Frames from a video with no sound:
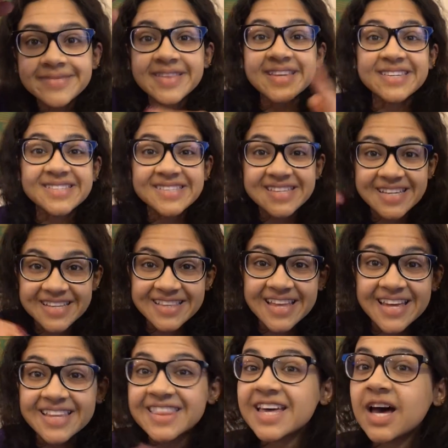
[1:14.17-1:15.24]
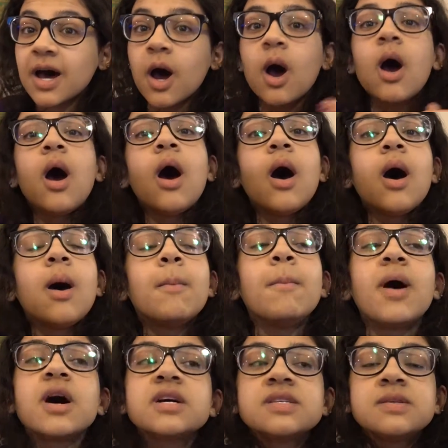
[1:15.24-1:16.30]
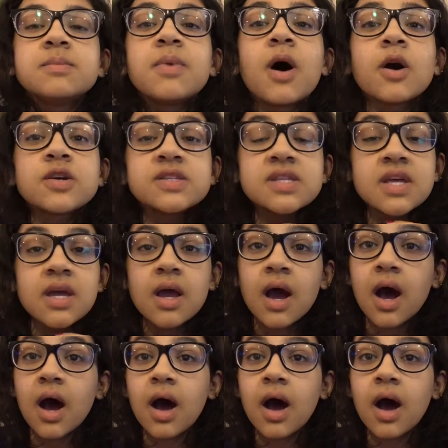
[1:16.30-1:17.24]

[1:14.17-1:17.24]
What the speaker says: this thing, like the box and box thing.